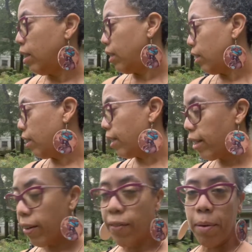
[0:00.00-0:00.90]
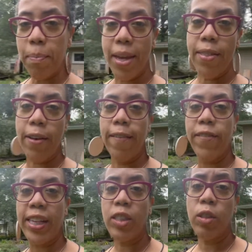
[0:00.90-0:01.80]
live and be their
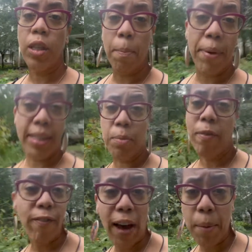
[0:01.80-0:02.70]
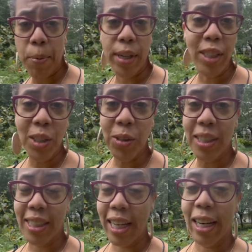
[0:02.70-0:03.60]
best vibrational
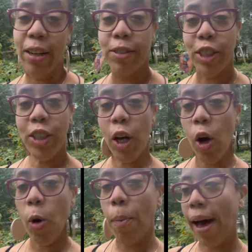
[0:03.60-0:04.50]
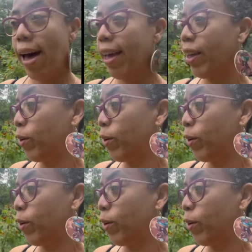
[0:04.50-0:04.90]
selves, by,